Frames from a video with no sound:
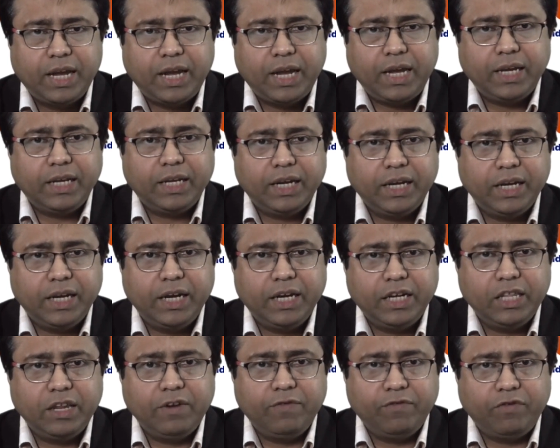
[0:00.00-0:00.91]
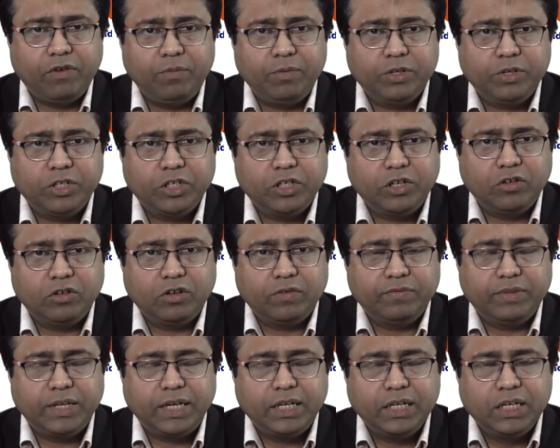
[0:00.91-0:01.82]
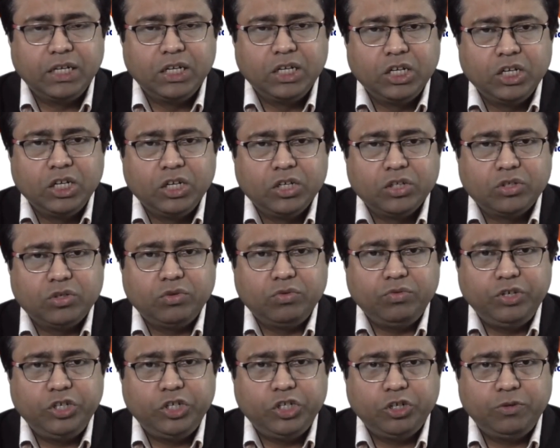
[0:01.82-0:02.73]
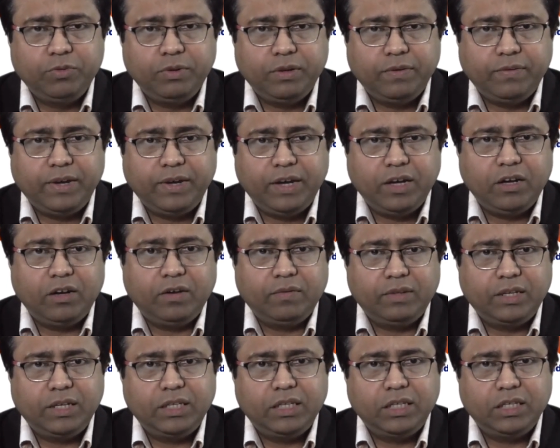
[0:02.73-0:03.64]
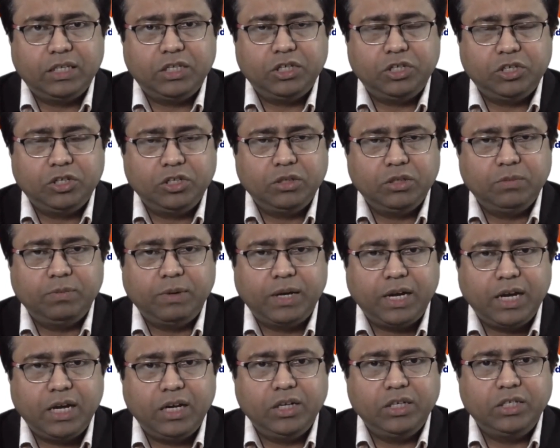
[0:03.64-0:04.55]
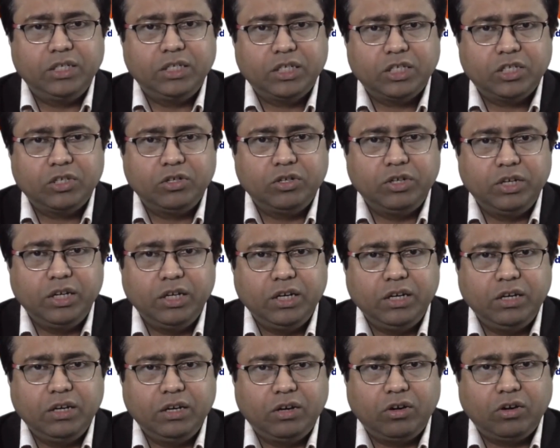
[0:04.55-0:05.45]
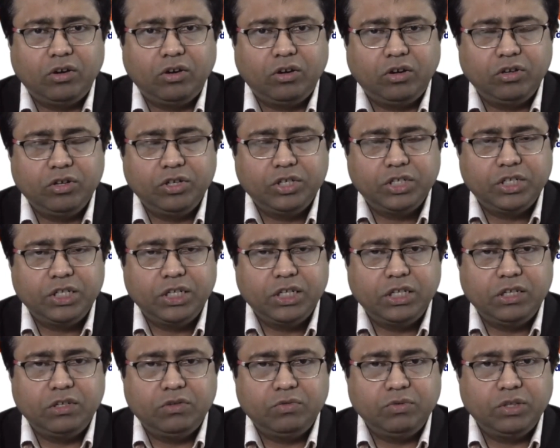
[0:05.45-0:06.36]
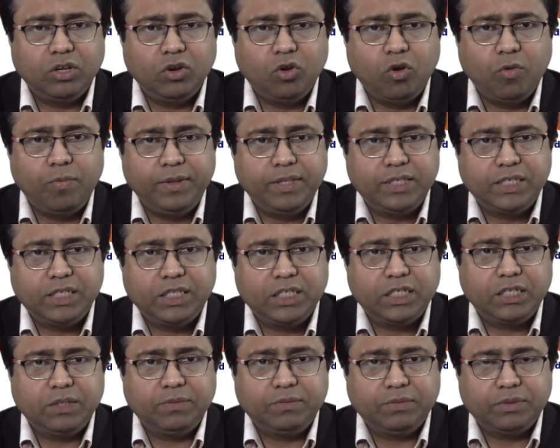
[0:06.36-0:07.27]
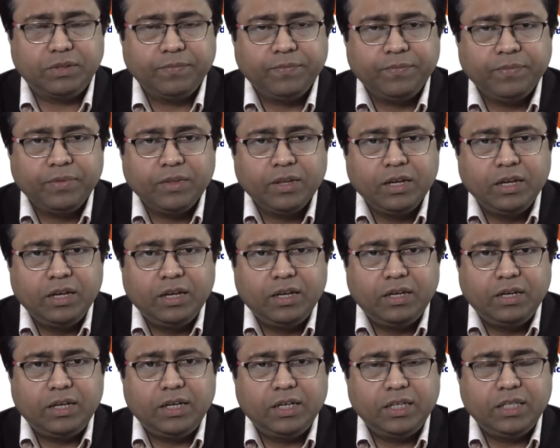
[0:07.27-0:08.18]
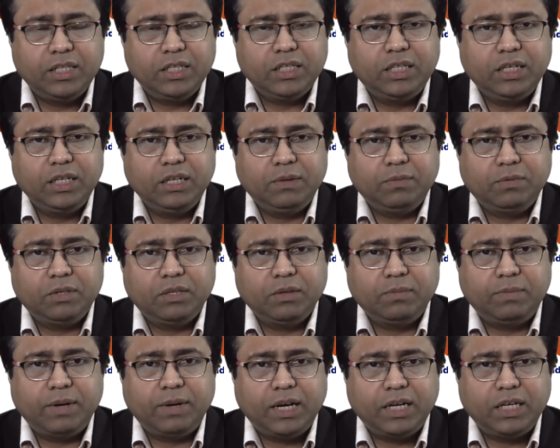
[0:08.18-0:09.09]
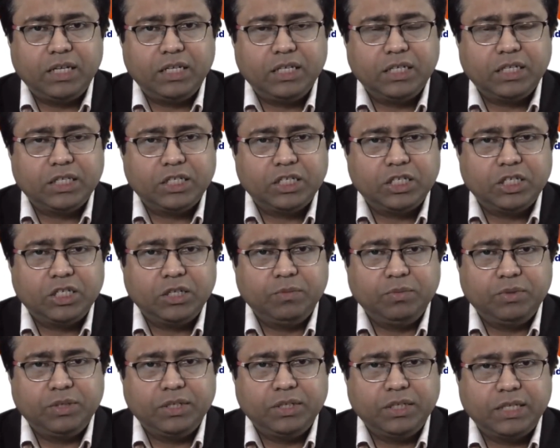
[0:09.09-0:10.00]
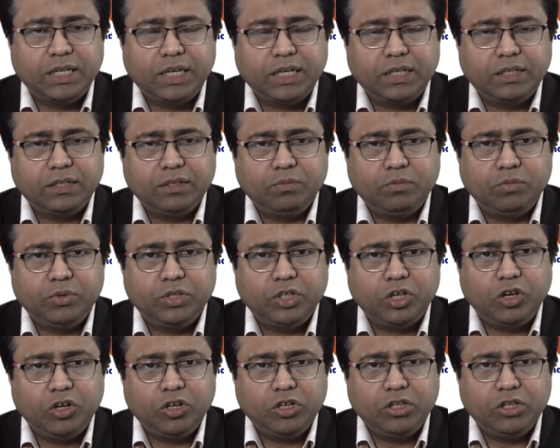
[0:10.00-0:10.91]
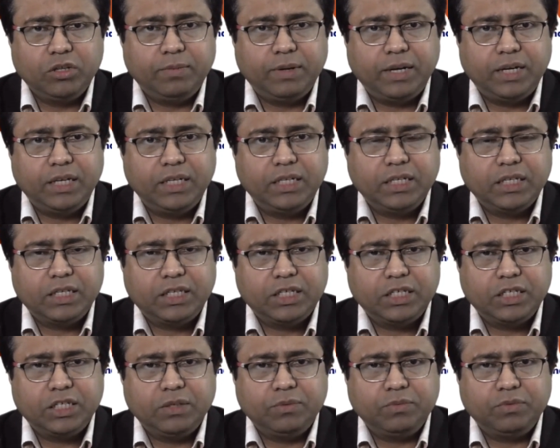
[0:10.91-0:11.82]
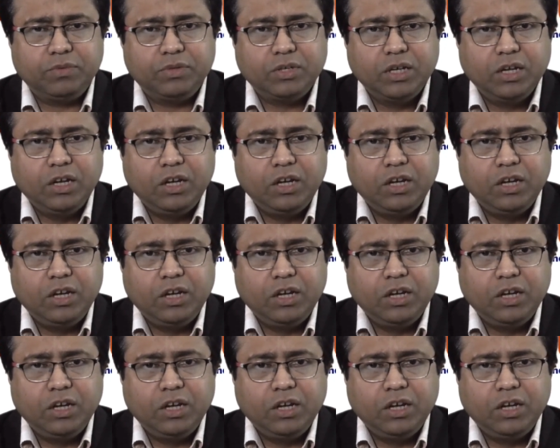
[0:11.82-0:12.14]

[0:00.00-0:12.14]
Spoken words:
and can get the information out of that. So we should be aware of that. The systems biology has to deal or always deals with an open systems. Now, another thing about the biological systems is that majority of the biological systems